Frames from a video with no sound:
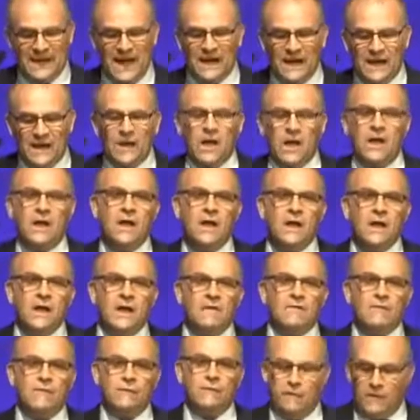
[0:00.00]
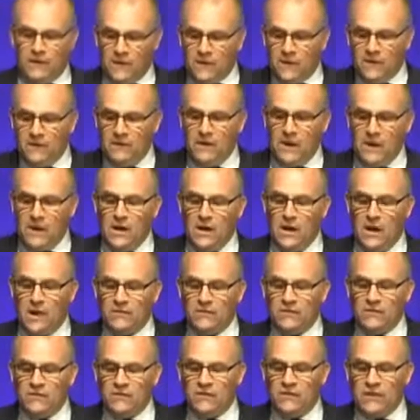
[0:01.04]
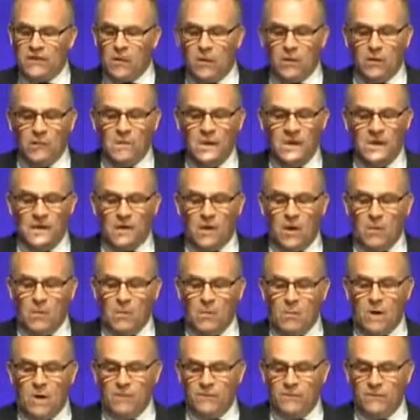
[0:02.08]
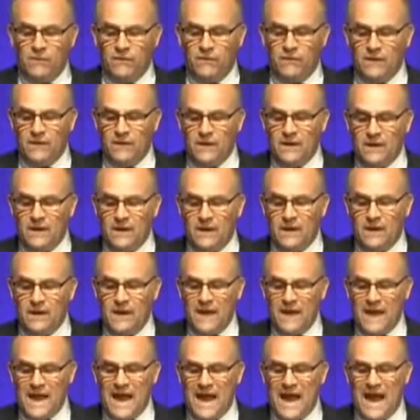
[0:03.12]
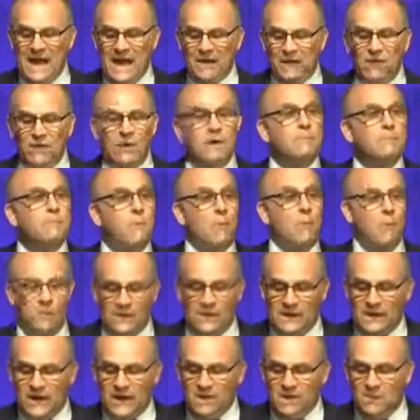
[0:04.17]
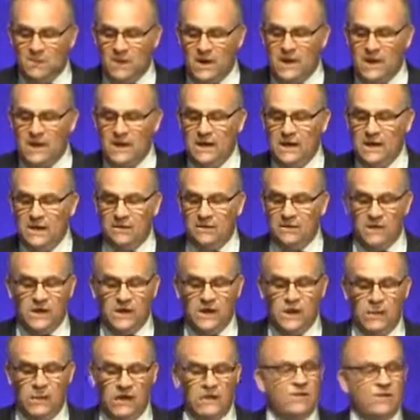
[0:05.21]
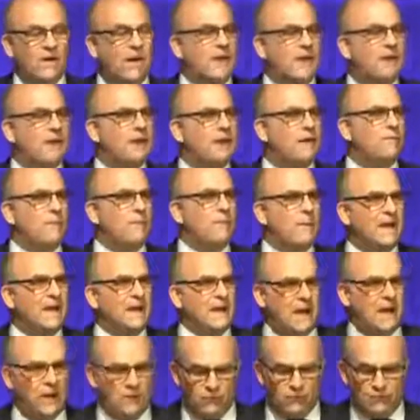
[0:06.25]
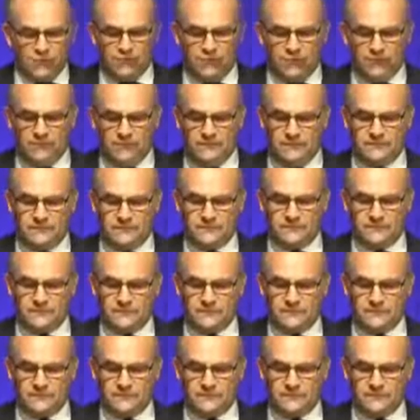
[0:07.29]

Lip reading: Canada is the third largest economy in the Commonwealth and an important gateway to the USA for many countries.